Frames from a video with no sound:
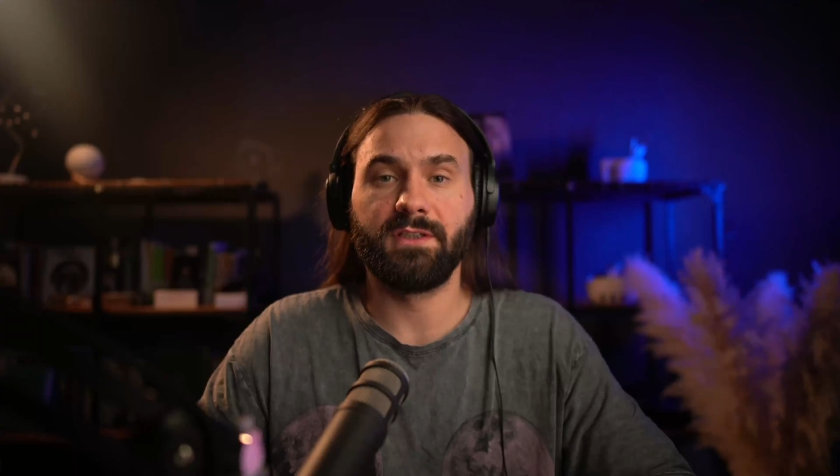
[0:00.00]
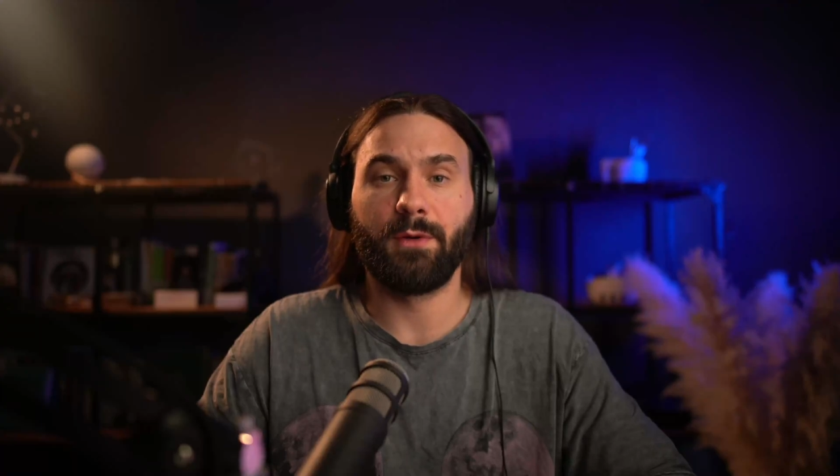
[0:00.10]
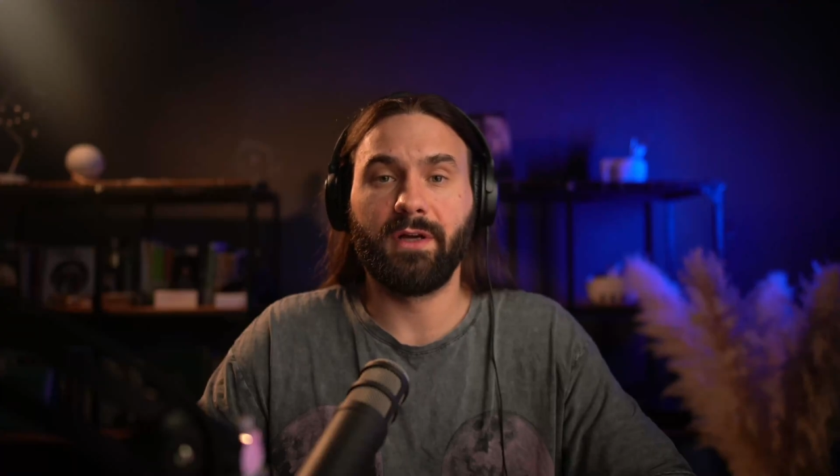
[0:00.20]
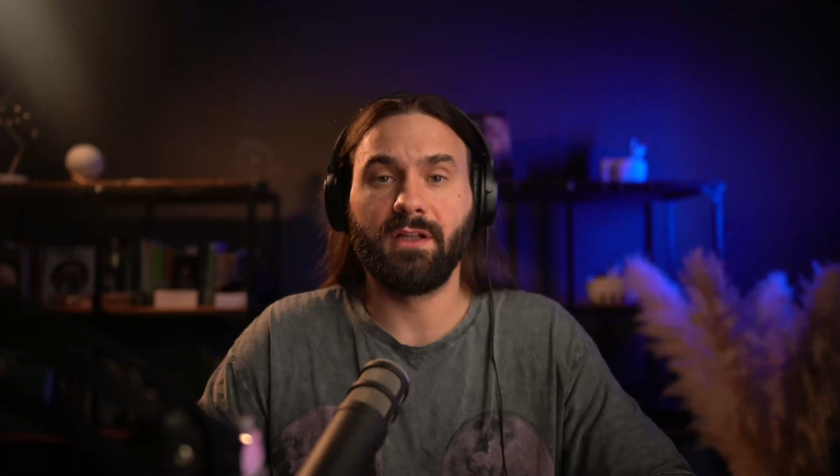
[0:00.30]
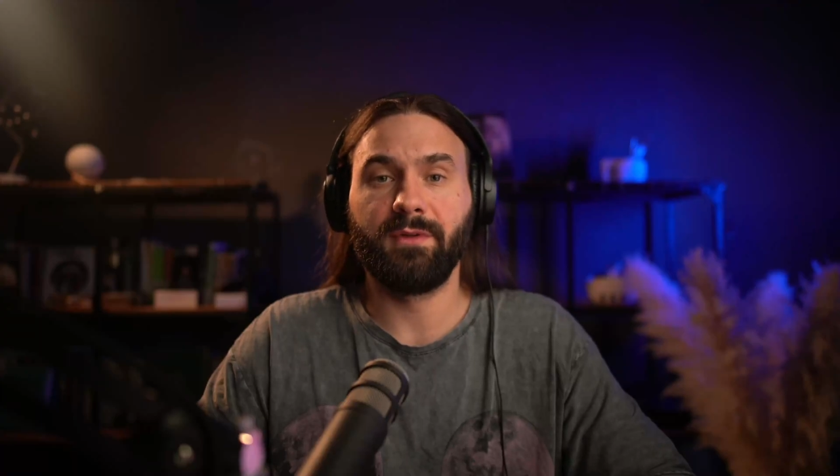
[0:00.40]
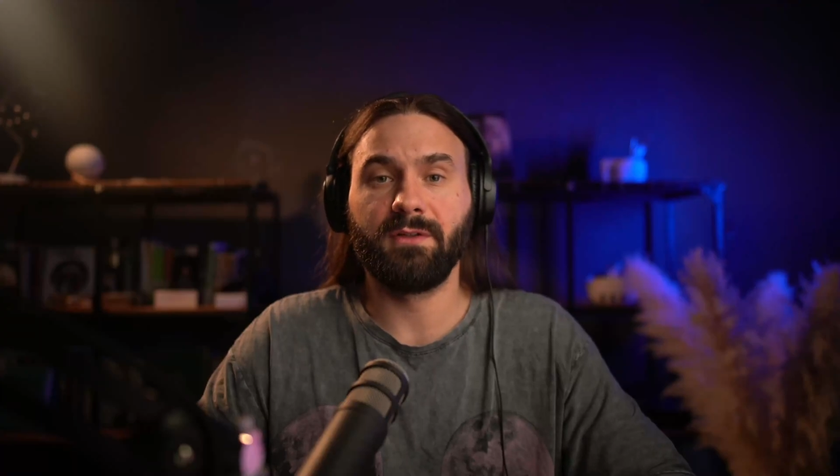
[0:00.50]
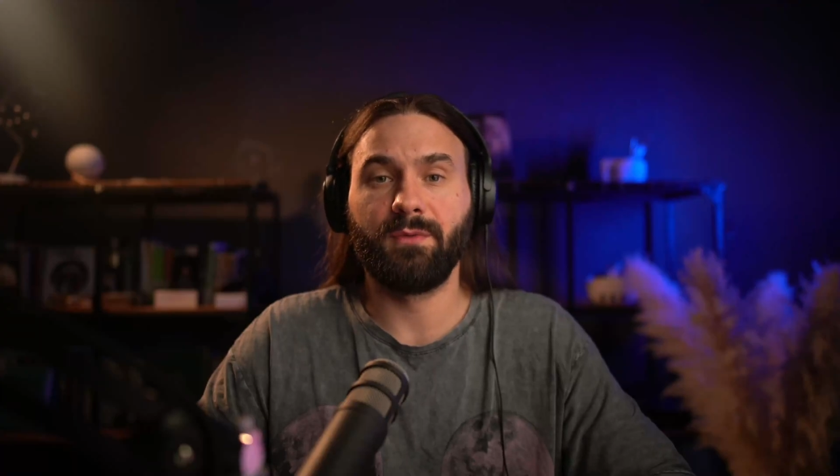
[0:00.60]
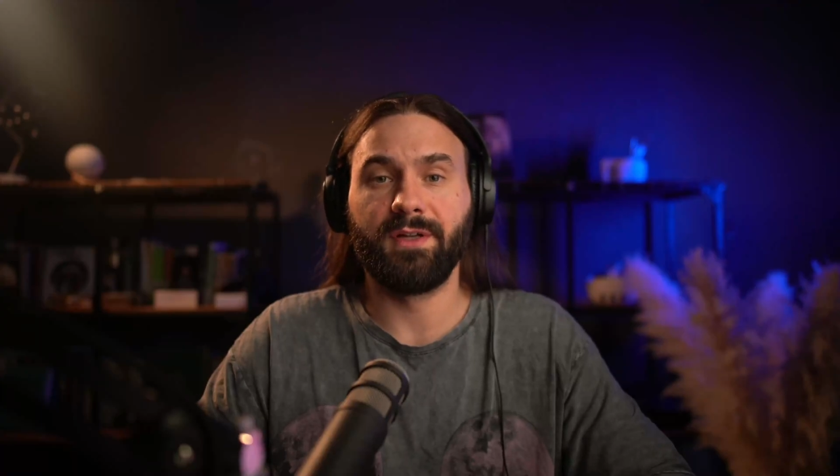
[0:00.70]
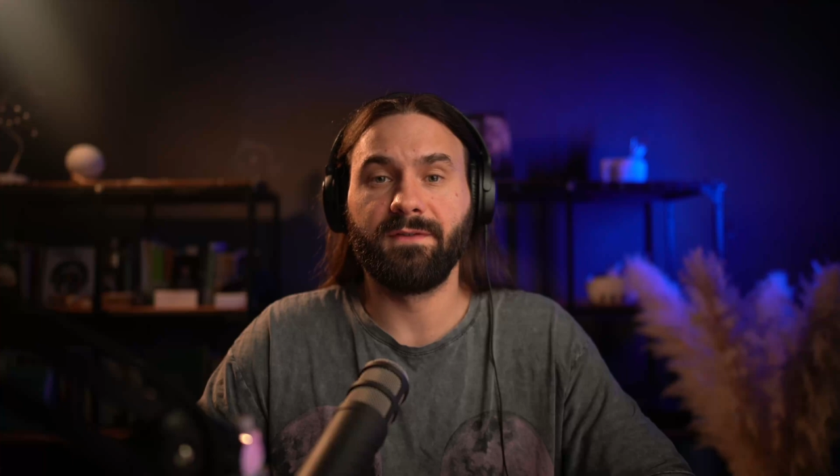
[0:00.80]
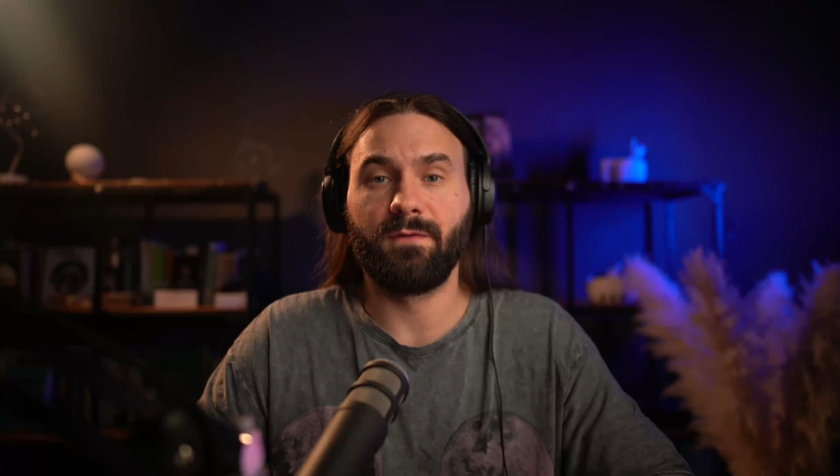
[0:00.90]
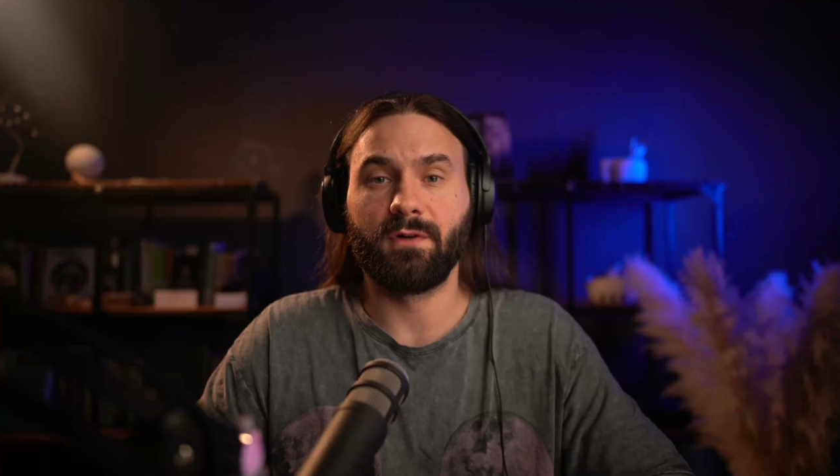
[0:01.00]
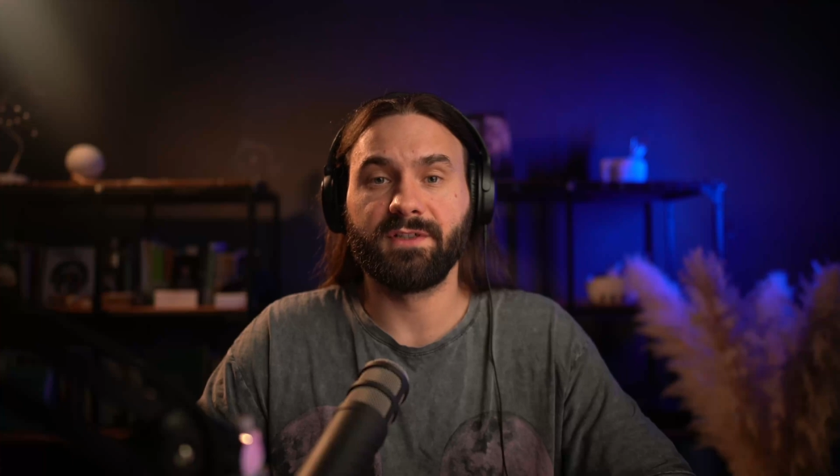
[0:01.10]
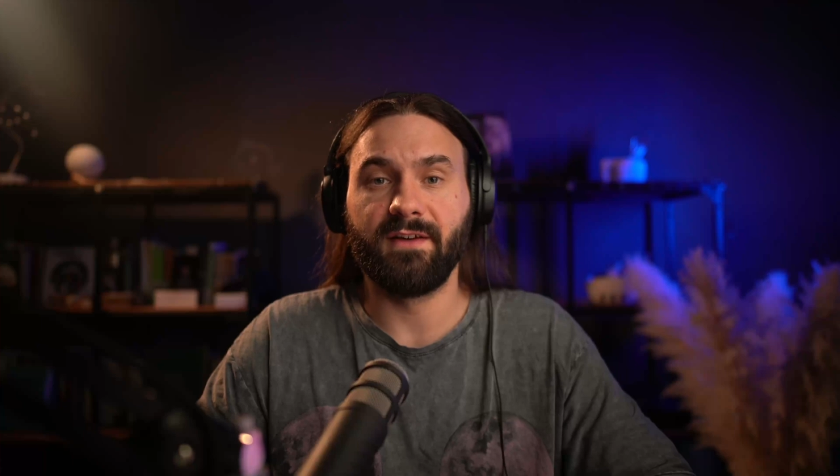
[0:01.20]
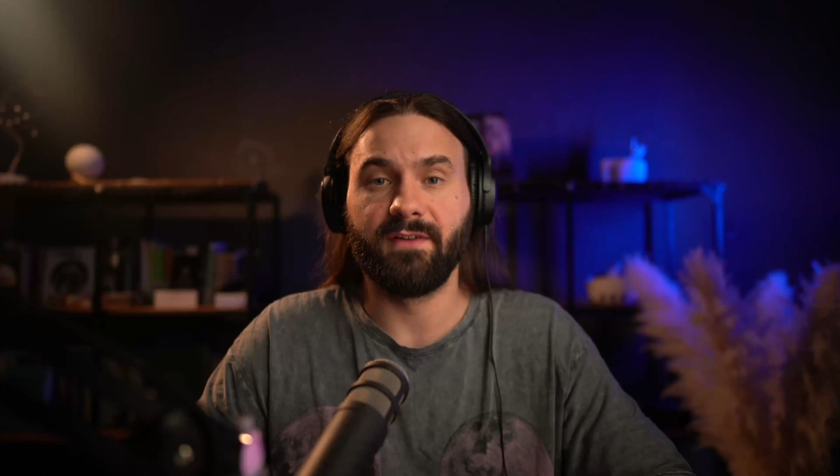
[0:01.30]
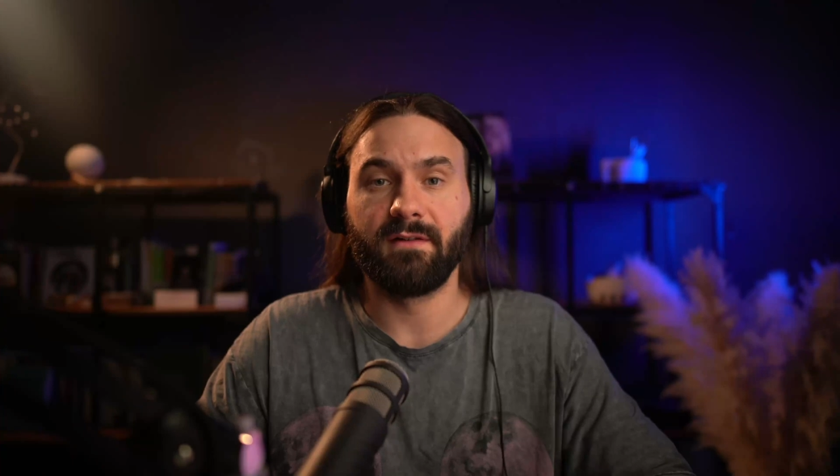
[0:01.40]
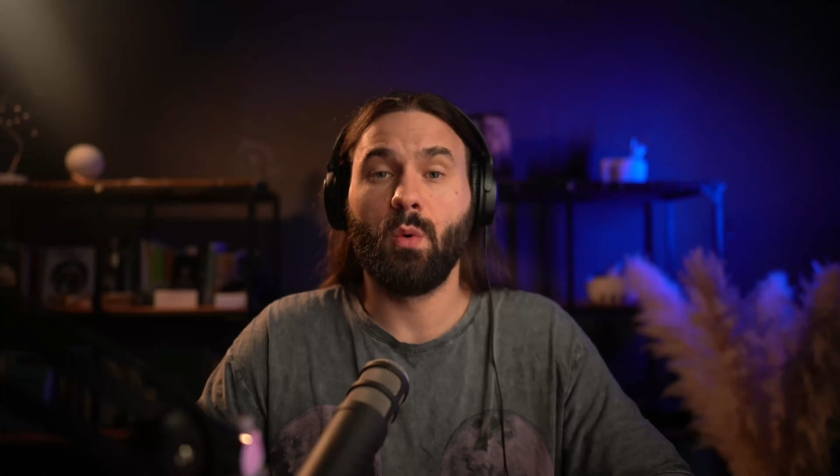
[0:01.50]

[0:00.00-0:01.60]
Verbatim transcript: available twenty-four seven.